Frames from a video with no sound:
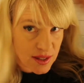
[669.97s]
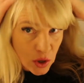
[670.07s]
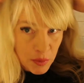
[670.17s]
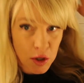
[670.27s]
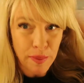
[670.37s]

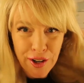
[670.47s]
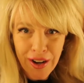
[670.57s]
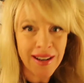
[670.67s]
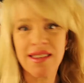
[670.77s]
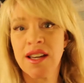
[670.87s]
so much better,
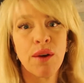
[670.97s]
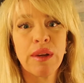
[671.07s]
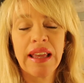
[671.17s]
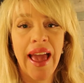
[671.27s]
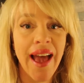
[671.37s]
and it's not
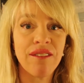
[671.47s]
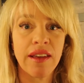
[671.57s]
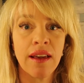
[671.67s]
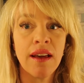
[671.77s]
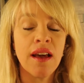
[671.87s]
really heavy.